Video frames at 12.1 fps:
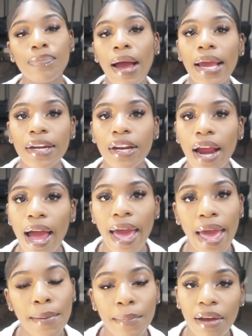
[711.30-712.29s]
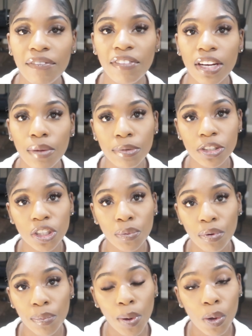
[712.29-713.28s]
binder I have my vending machine
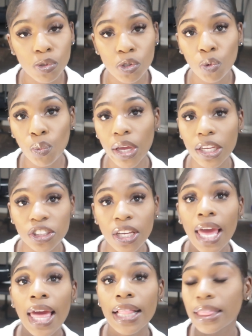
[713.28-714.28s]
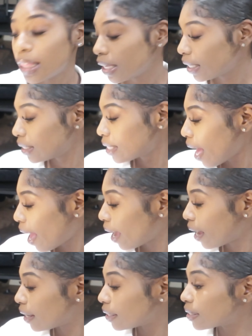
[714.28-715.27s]
proposal, which this
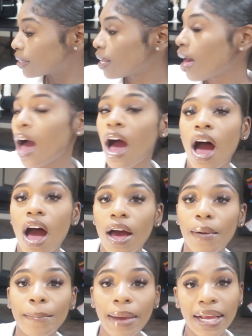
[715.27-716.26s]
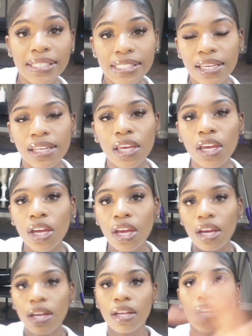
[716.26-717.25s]
has
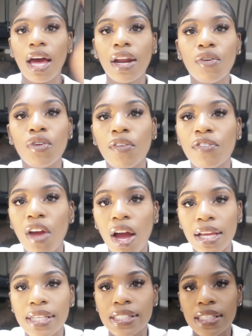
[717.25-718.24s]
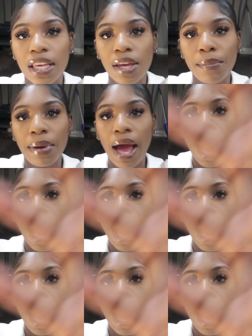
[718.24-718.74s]
basically, I don't know if y'all can see it, but